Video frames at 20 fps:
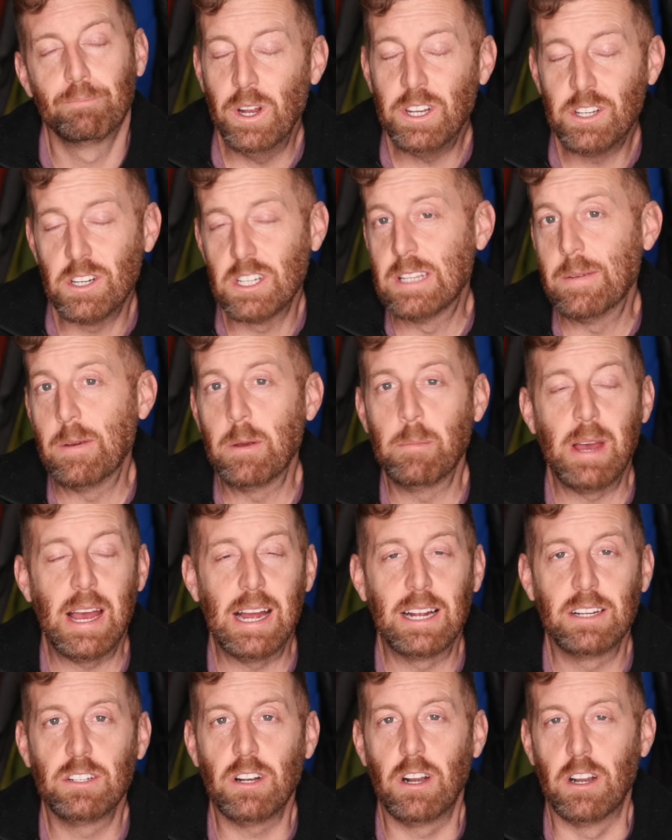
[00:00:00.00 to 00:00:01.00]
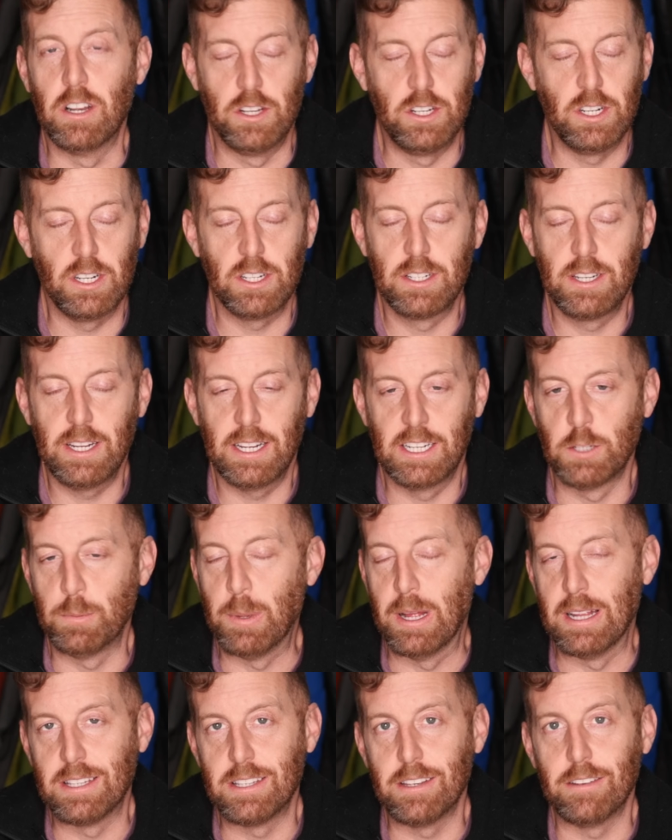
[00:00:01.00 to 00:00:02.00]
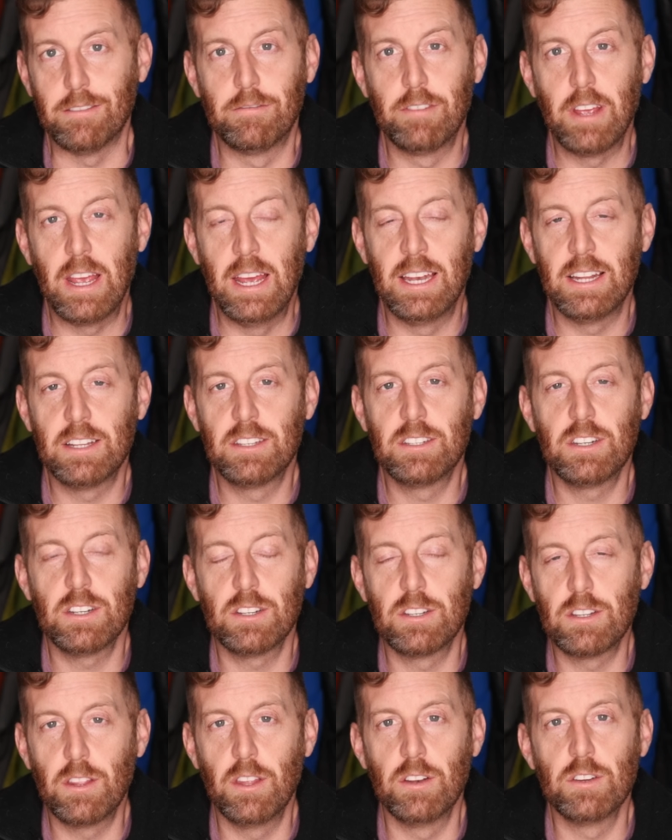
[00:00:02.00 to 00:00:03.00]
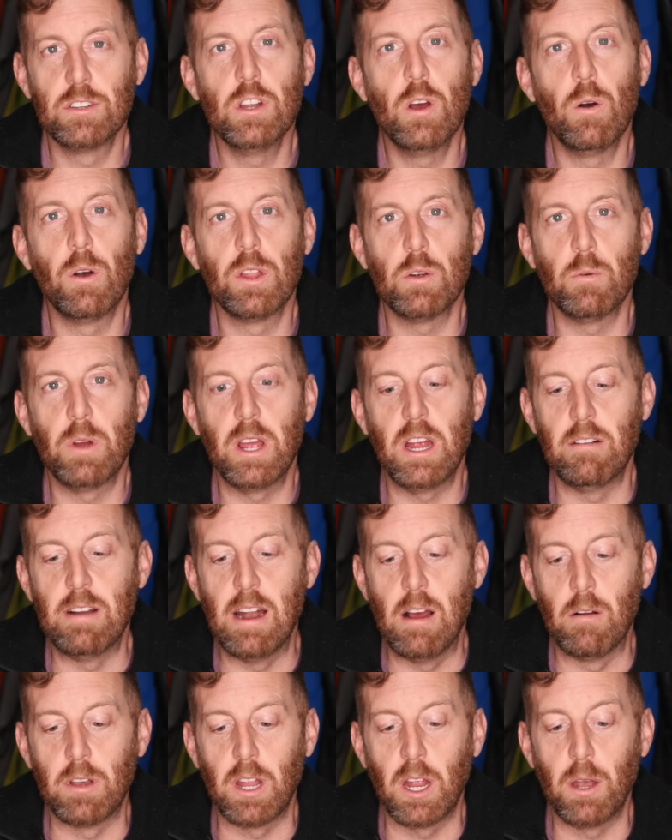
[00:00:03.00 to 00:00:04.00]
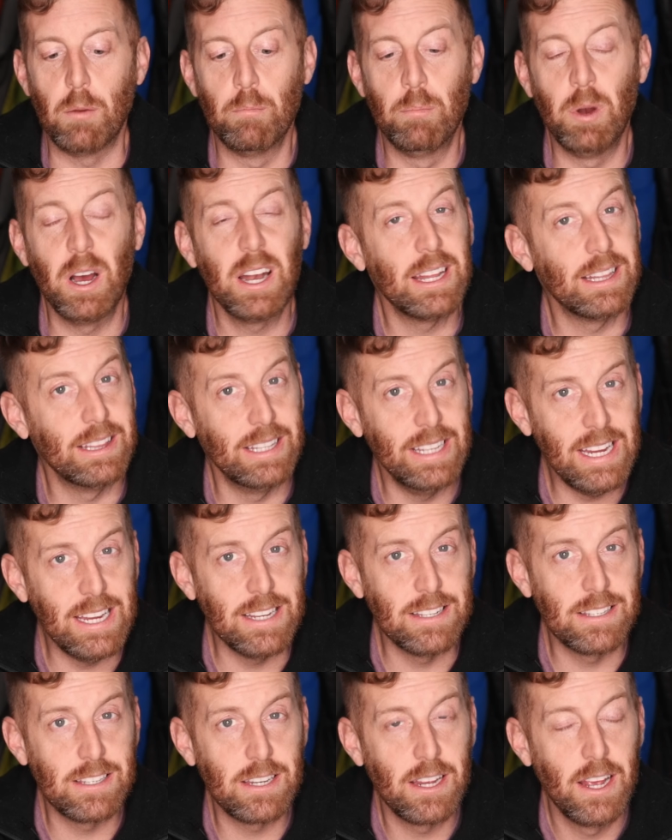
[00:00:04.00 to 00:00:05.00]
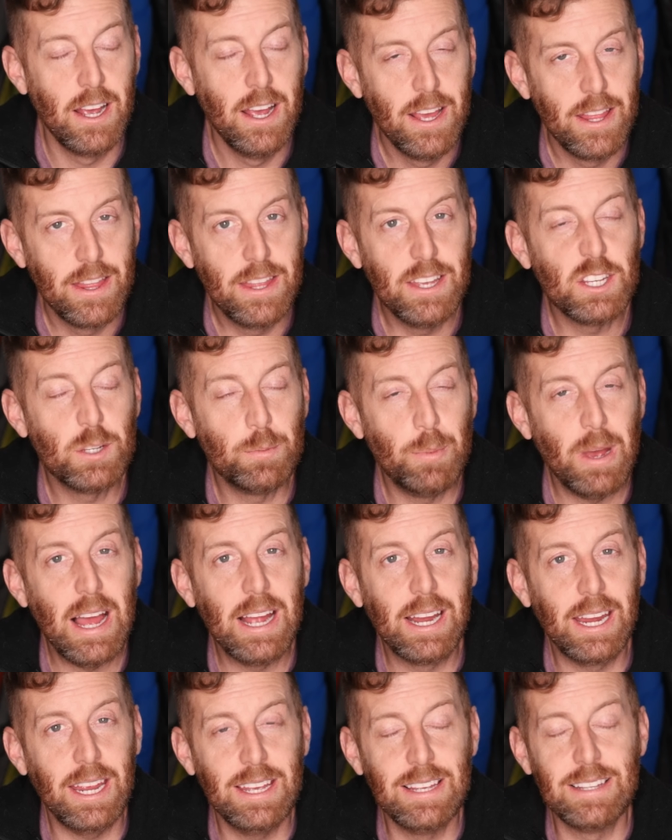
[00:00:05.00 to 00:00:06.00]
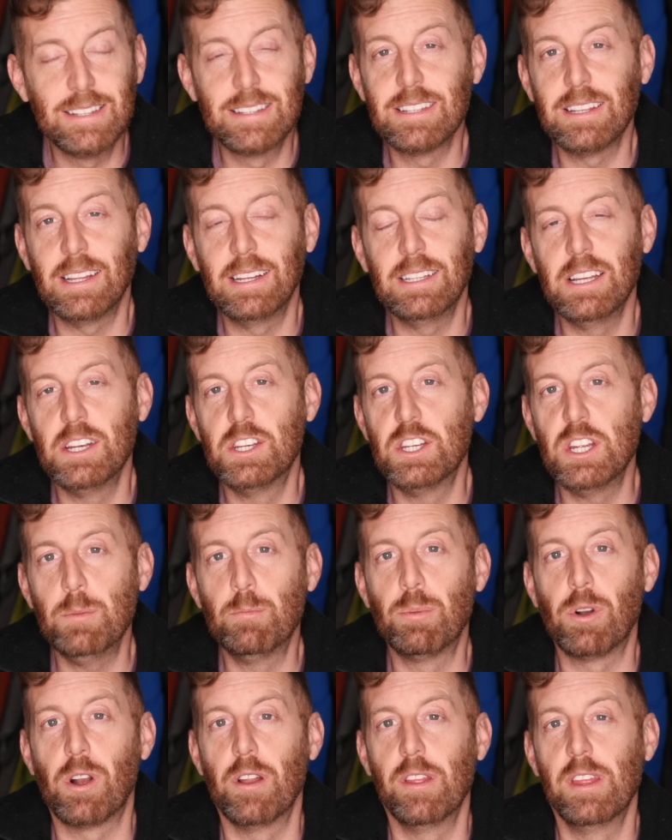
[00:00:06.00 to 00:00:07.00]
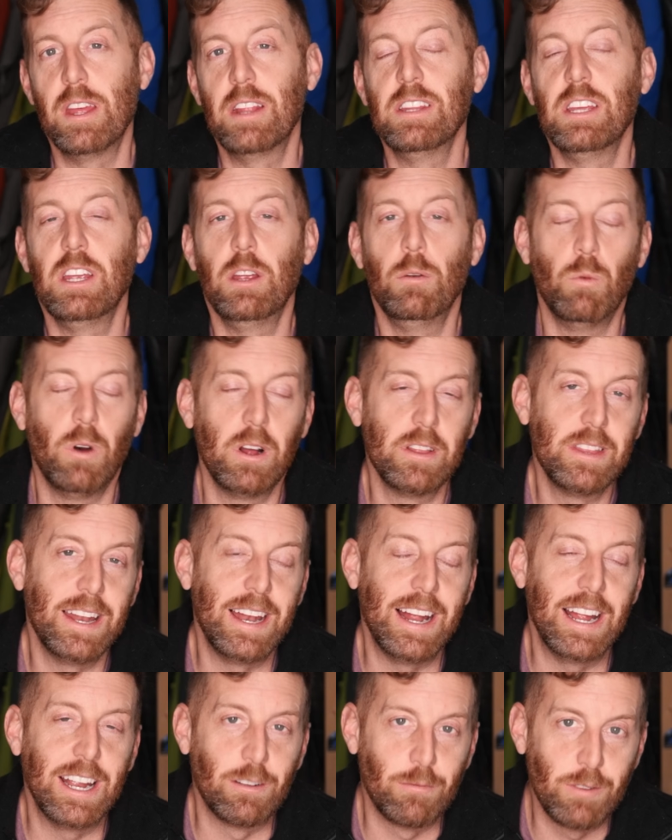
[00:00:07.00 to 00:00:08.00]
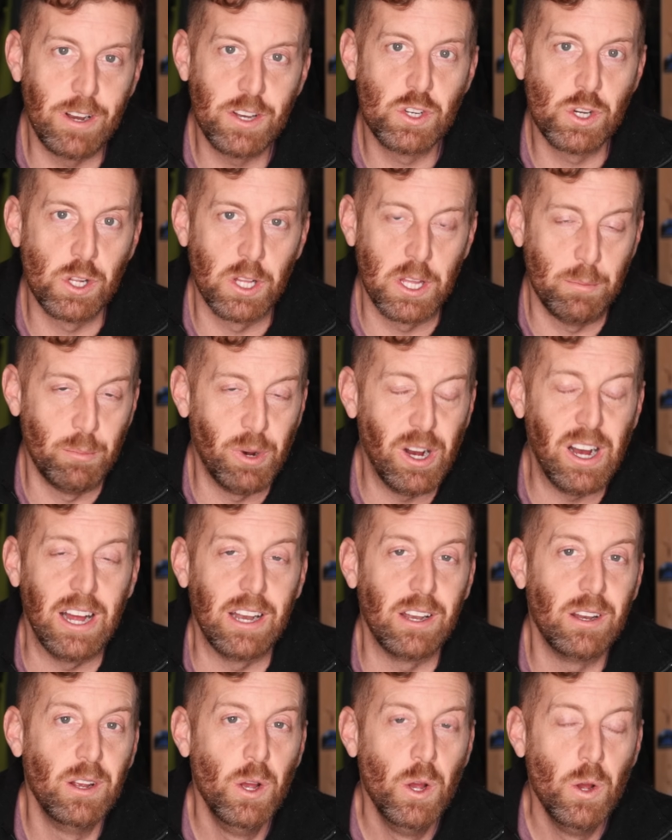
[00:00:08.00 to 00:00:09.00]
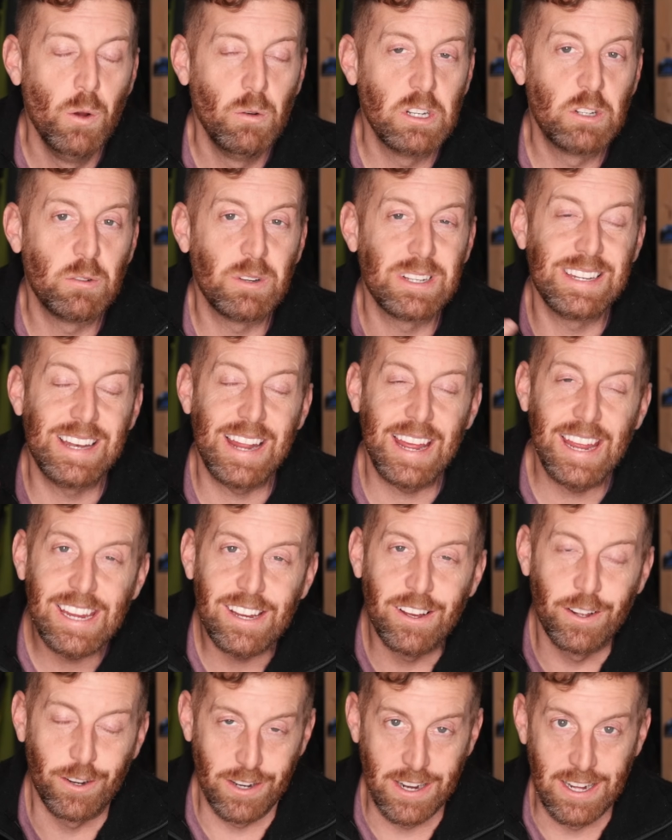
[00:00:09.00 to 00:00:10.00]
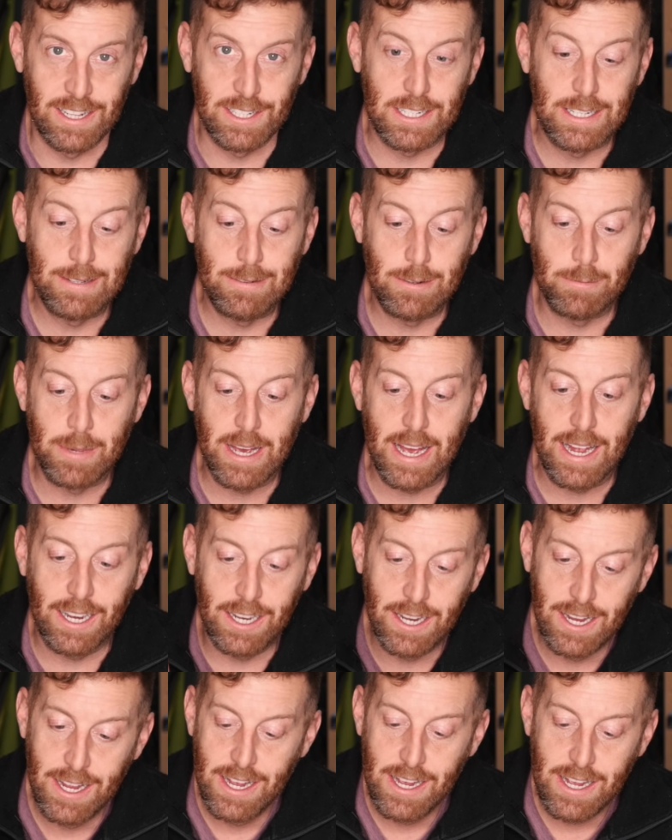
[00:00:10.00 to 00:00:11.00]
Winter sleeping bags are just expensive, and there's no other way around it. But at least this bag is slightly cheaper than the one that I originally bought, which was an $800 sleeping bag.